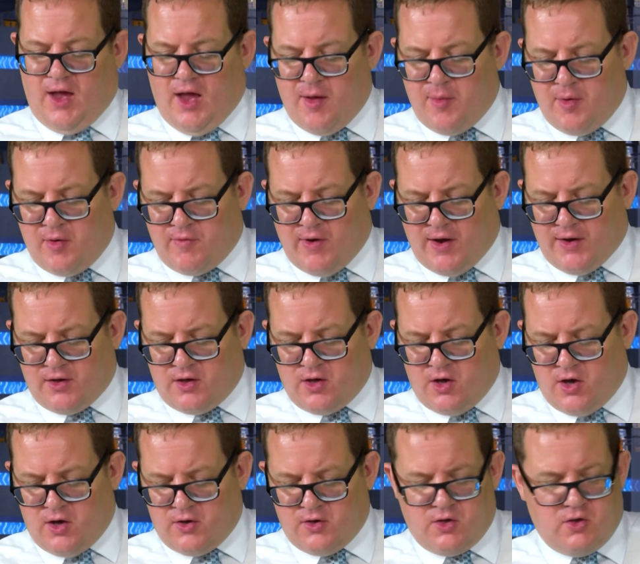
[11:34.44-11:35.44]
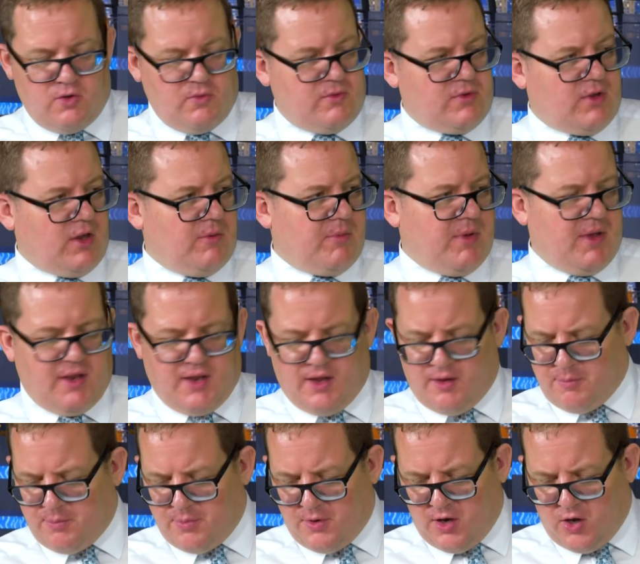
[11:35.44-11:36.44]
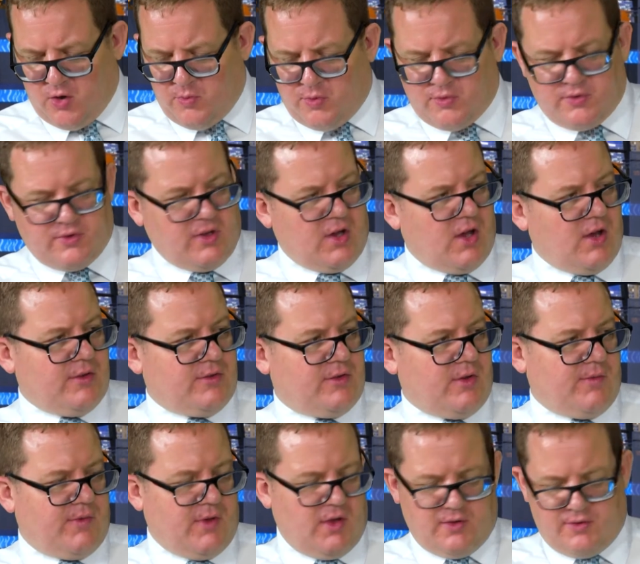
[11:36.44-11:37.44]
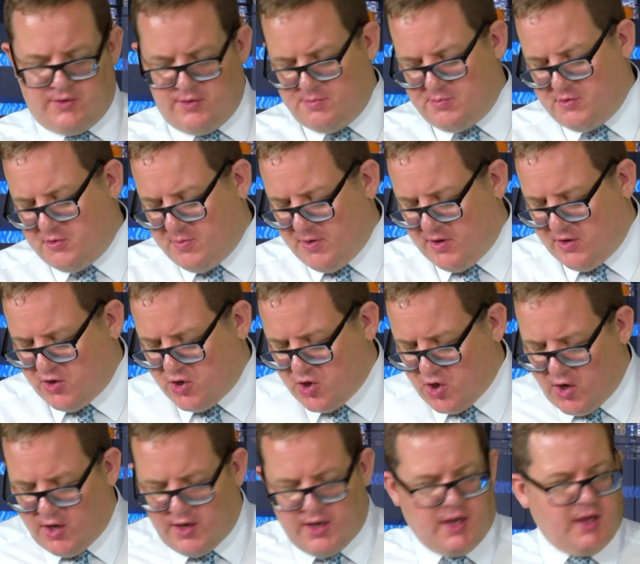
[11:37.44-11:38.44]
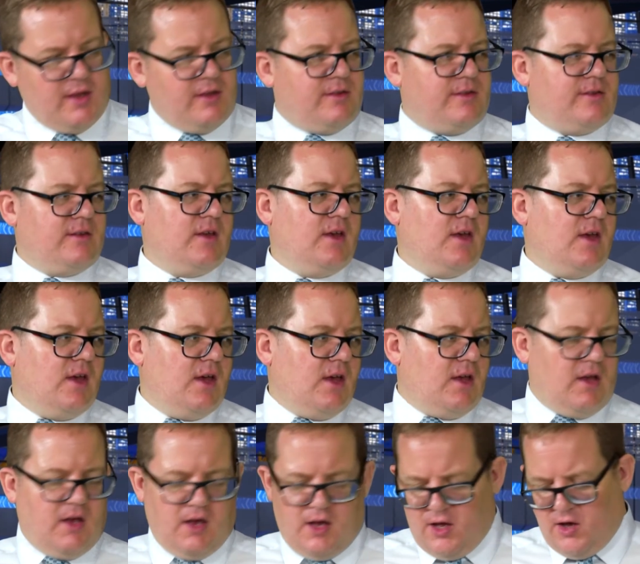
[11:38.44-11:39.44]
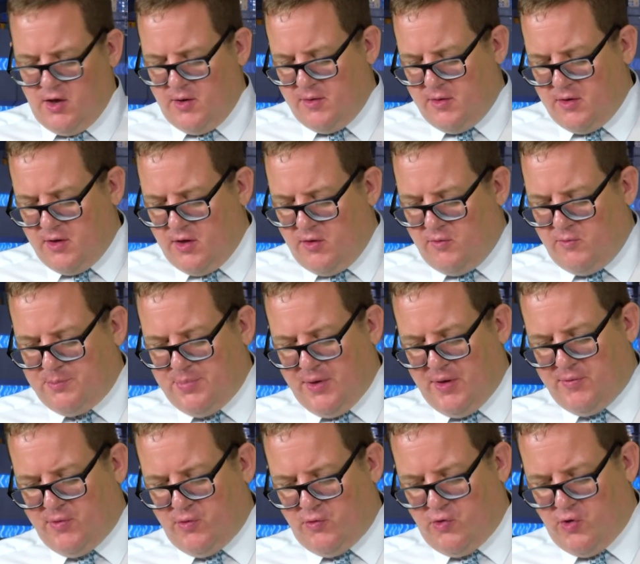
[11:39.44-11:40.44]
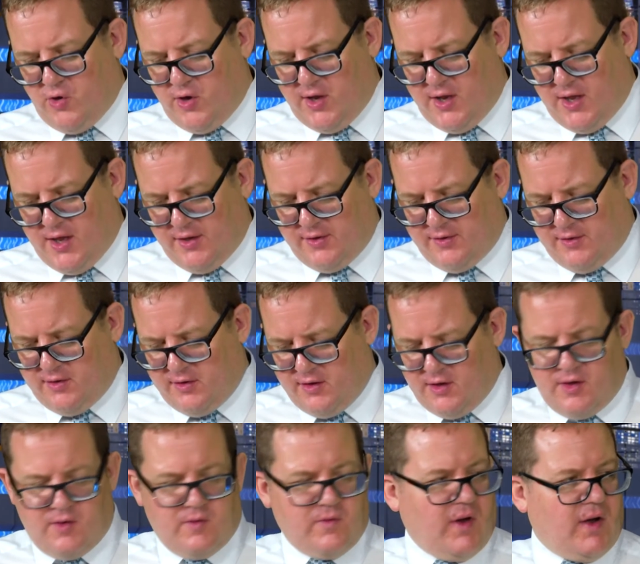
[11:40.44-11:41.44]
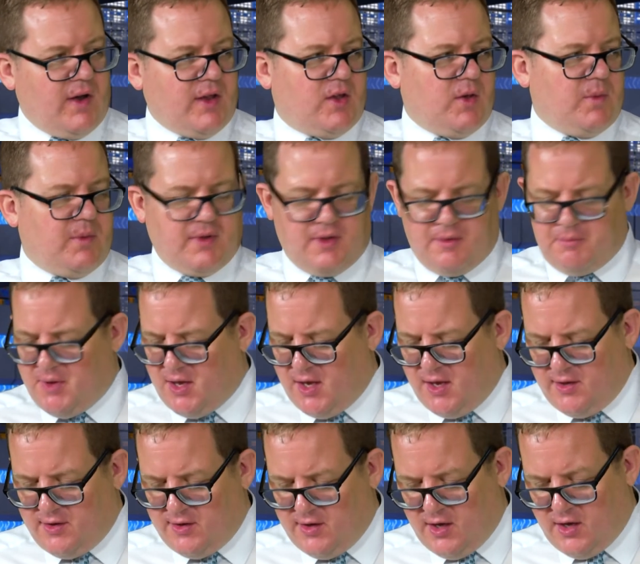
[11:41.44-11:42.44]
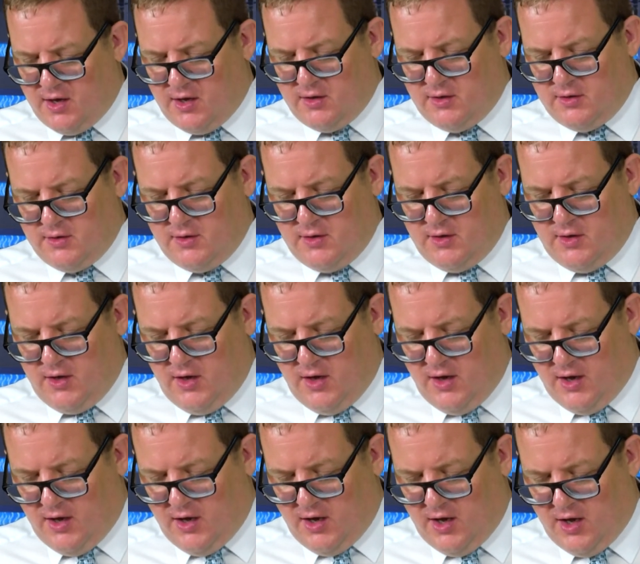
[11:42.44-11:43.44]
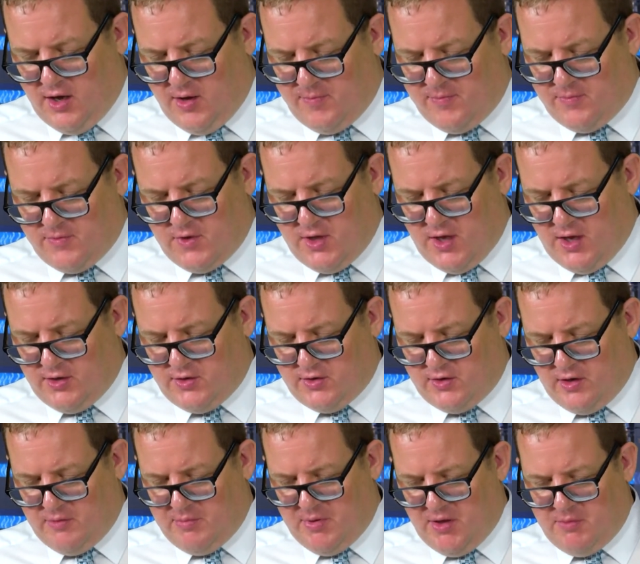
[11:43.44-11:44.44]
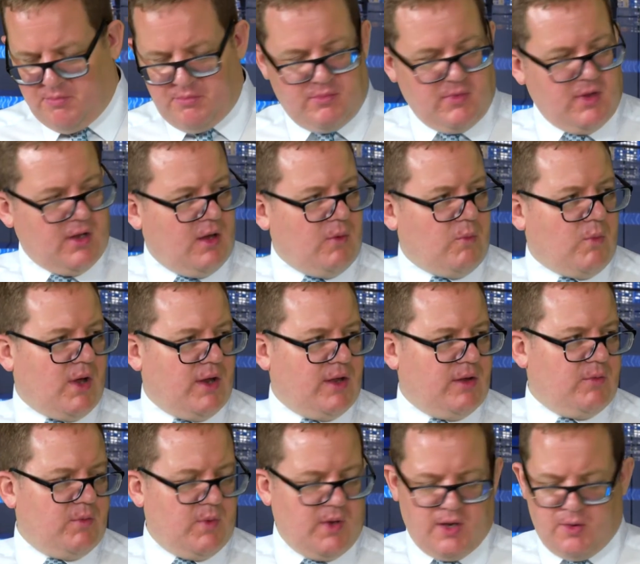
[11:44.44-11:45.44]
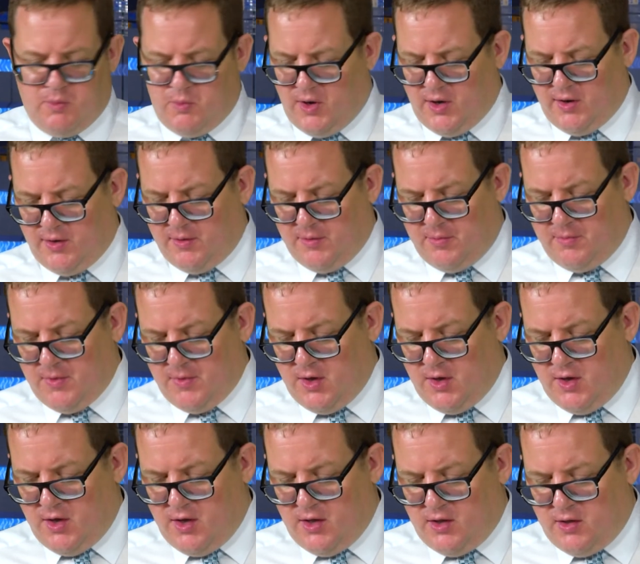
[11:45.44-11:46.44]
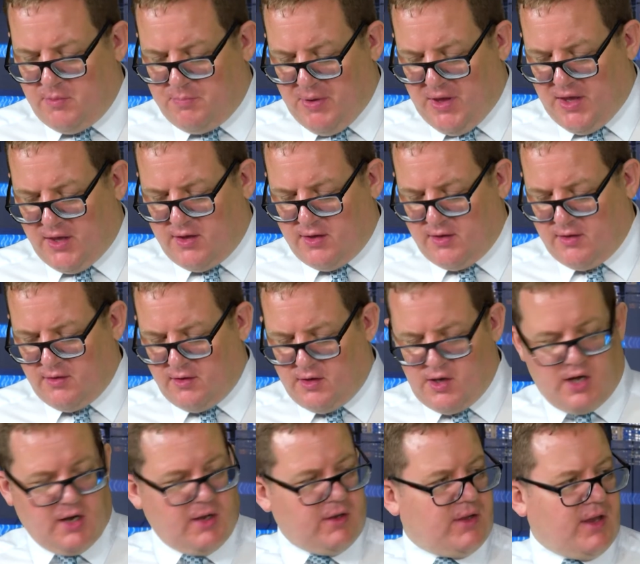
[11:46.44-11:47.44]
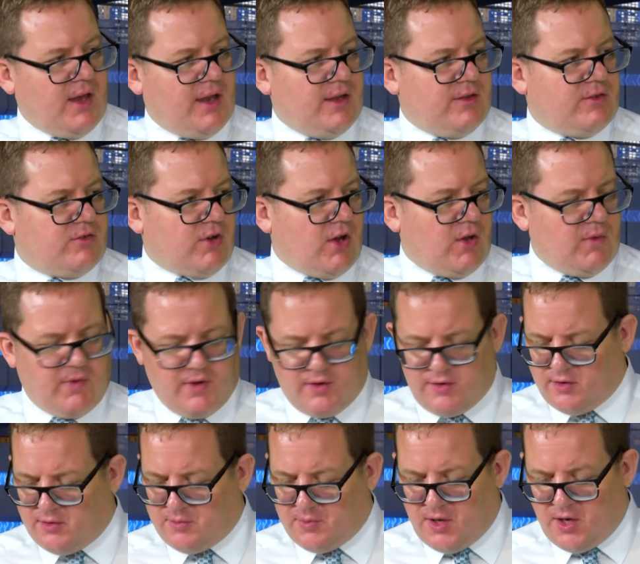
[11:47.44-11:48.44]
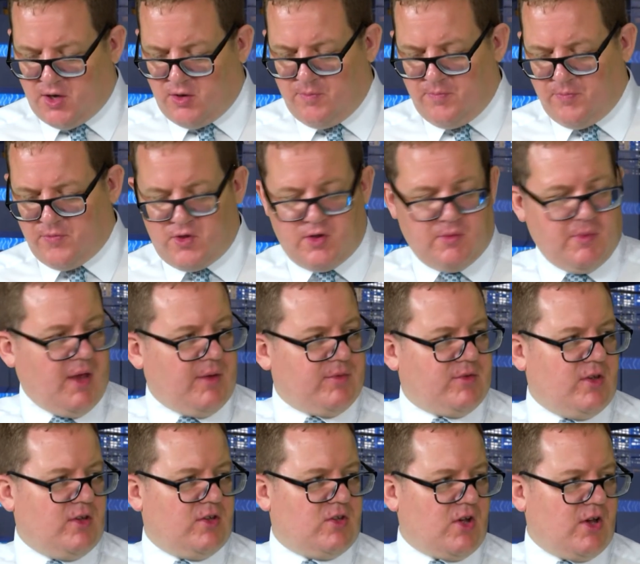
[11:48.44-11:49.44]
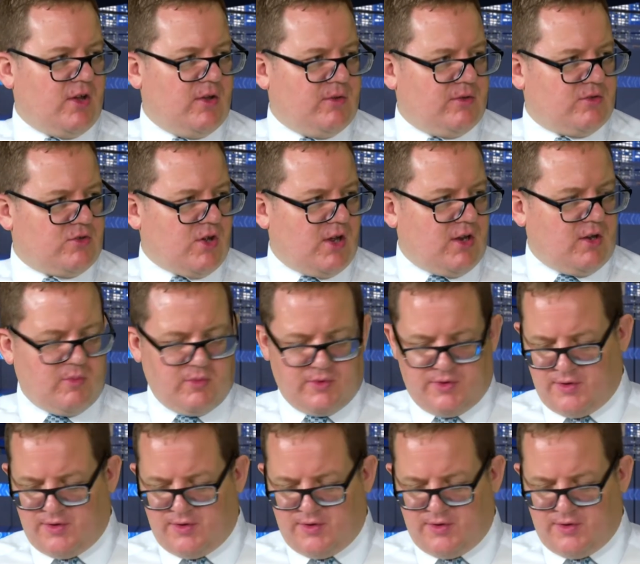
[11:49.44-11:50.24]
Emma Raducanu is going to be global star. It's obvious. Speaks Chinese. Uh, bit of a royalist. Very good with the media. Um, yeah, she's going to be you know one winning one of the the big kind of tennis trophies as well. Going to be absolutely giant, ginormous.